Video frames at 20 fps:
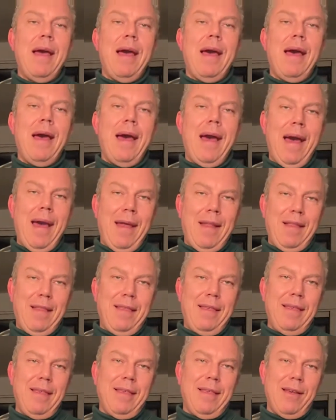And
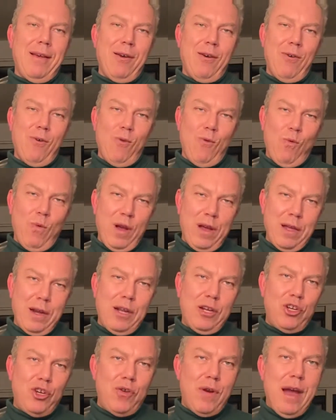we're going to
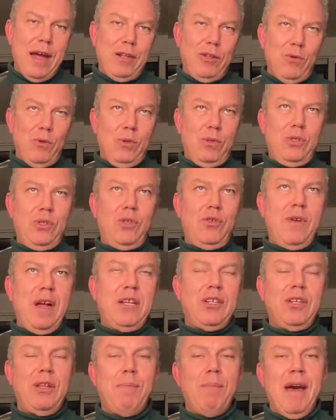try to
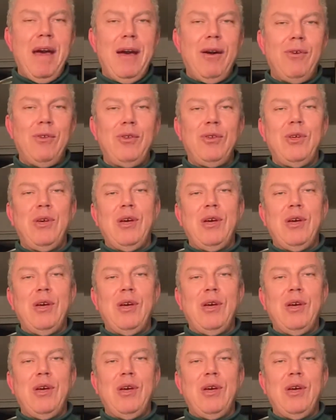stretch them out